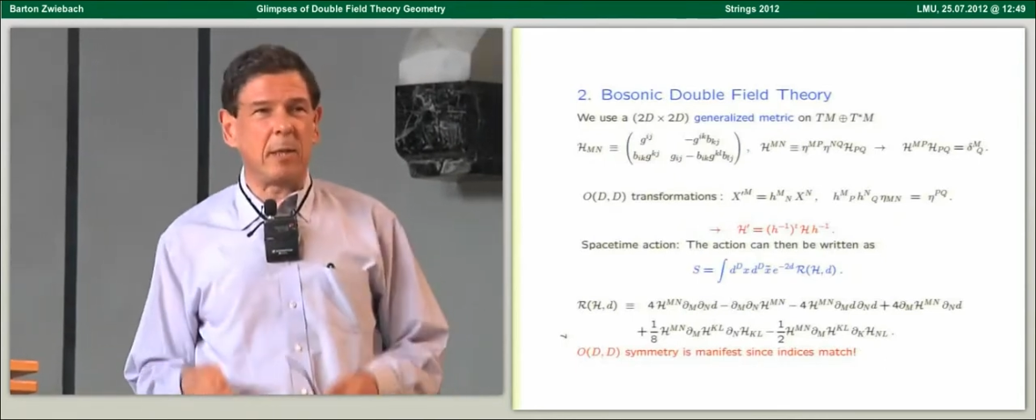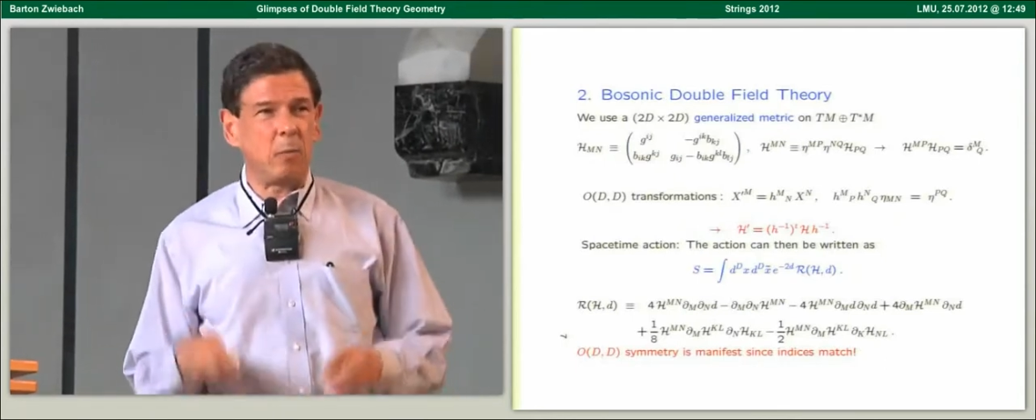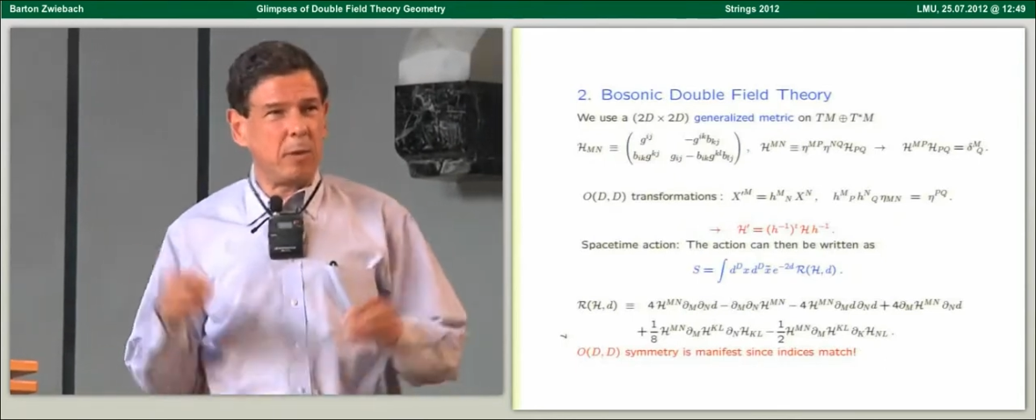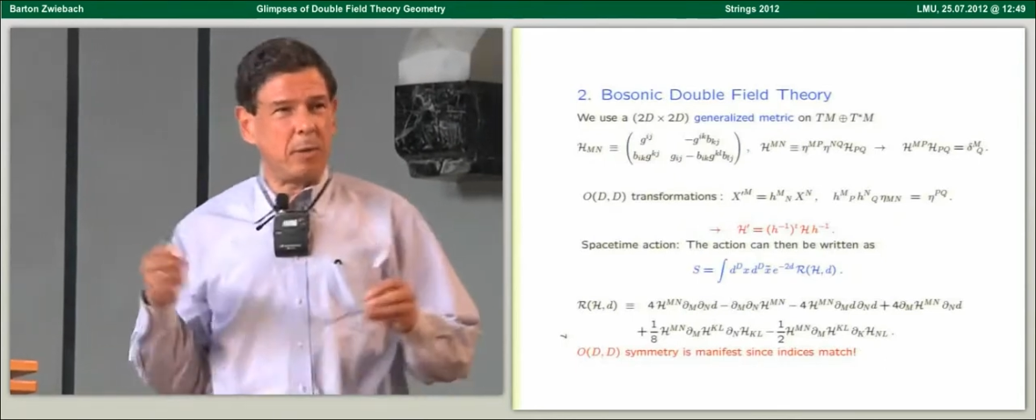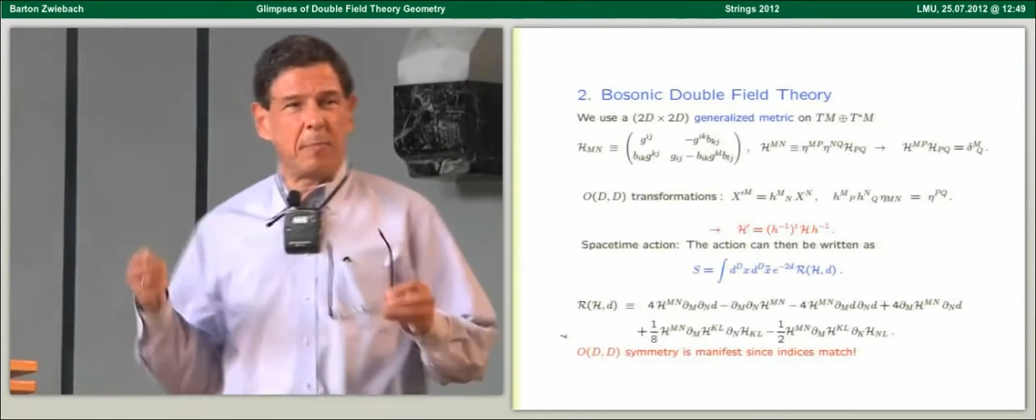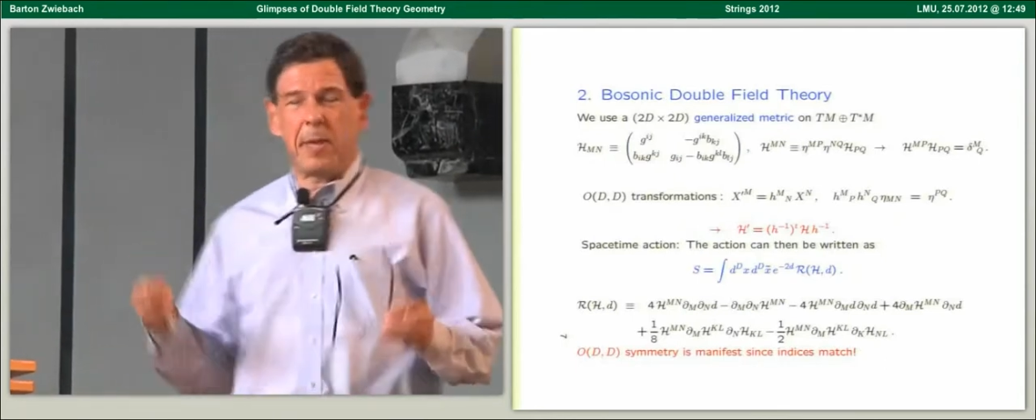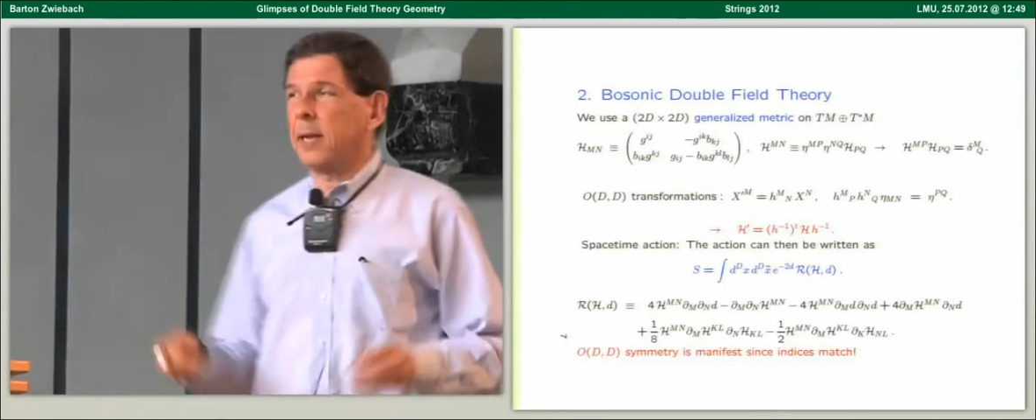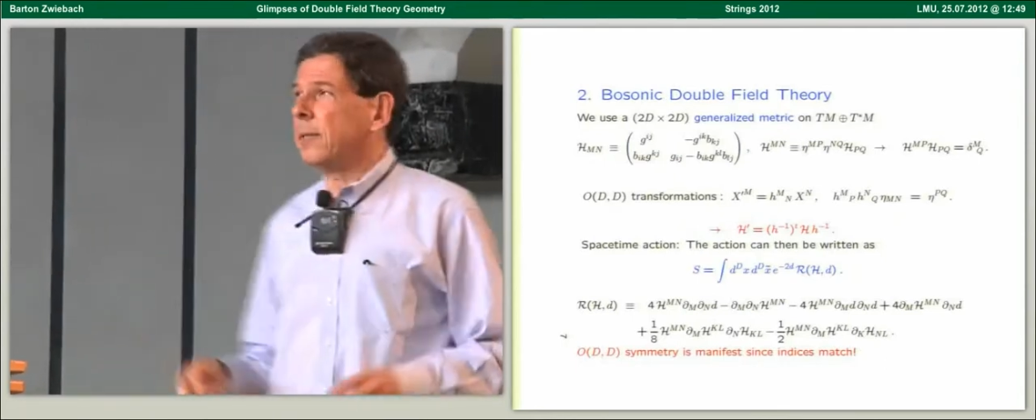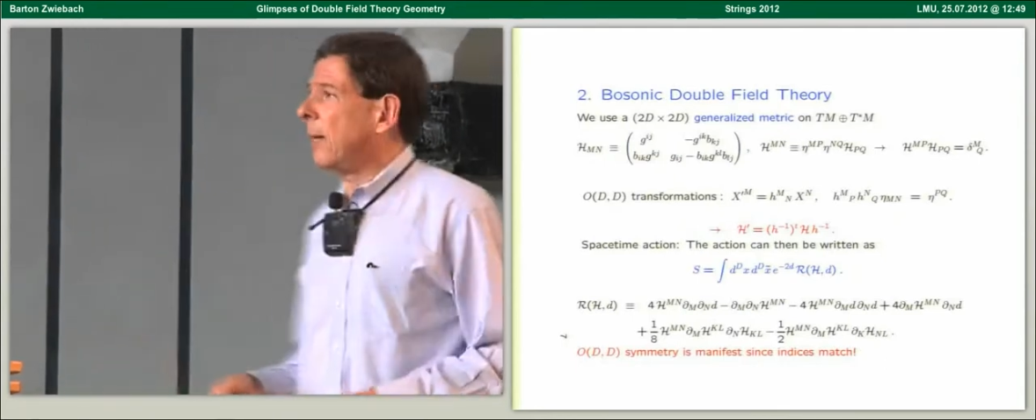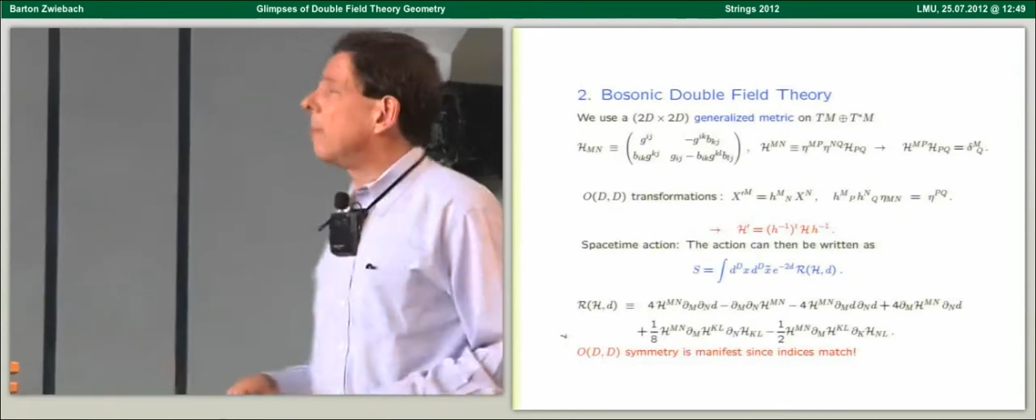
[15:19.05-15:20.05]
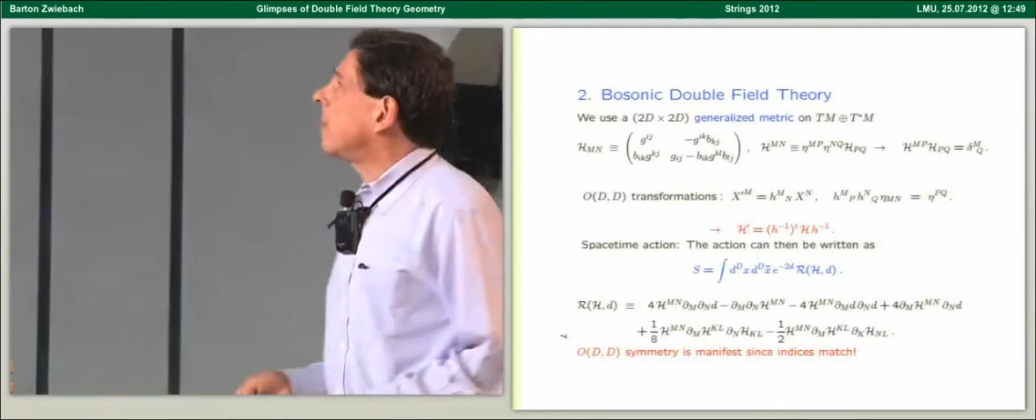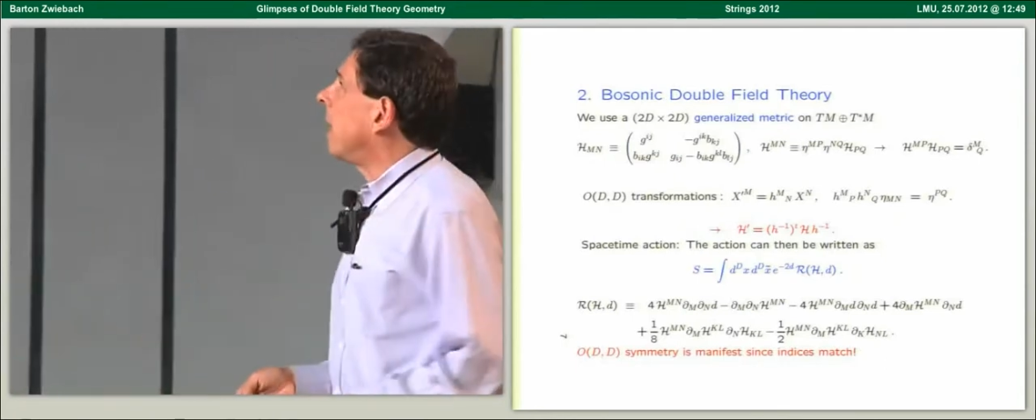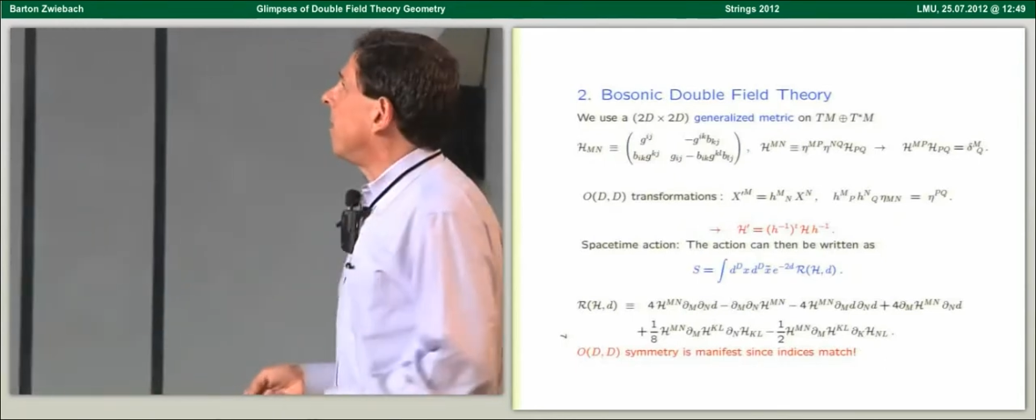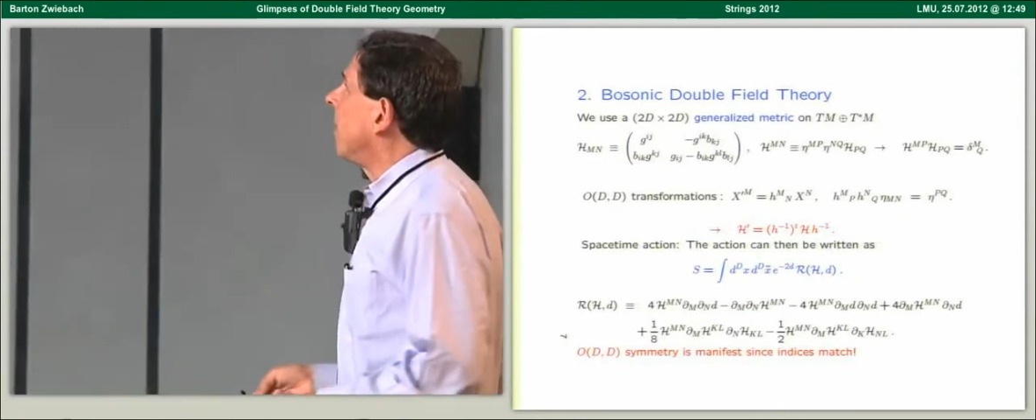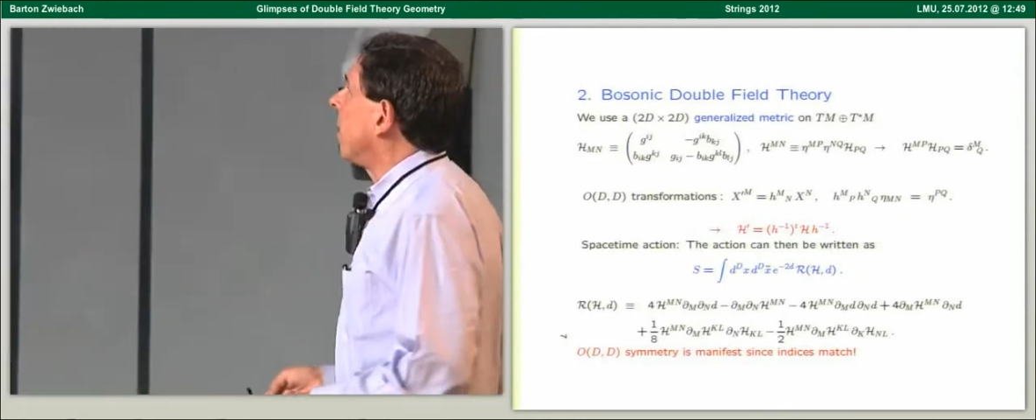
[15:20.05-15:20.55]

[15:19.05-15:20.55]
that was obtained some time